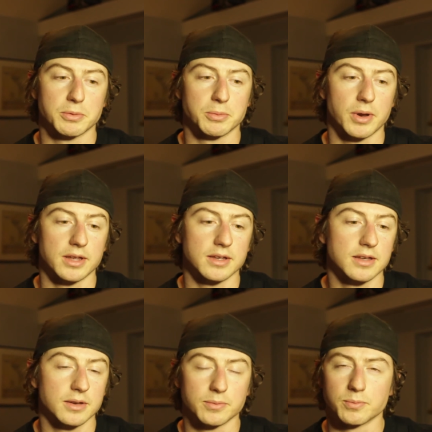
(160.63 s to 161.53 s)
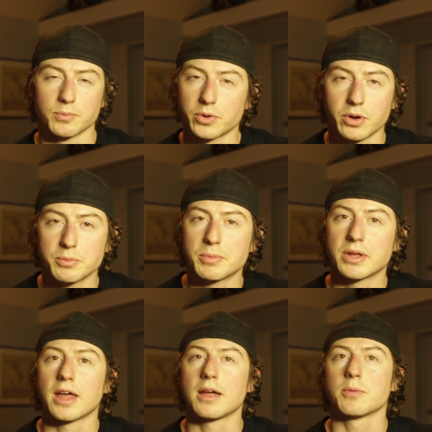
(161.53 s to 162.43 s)
me money. And what do I mean by
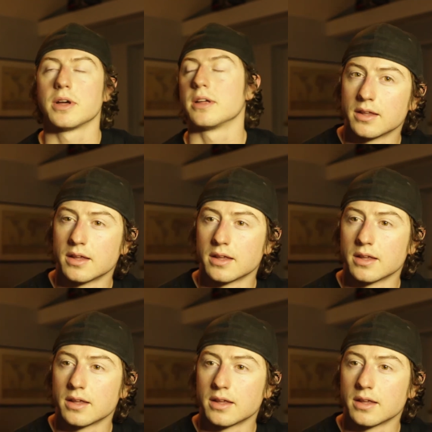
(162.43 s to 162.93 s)
that? Well,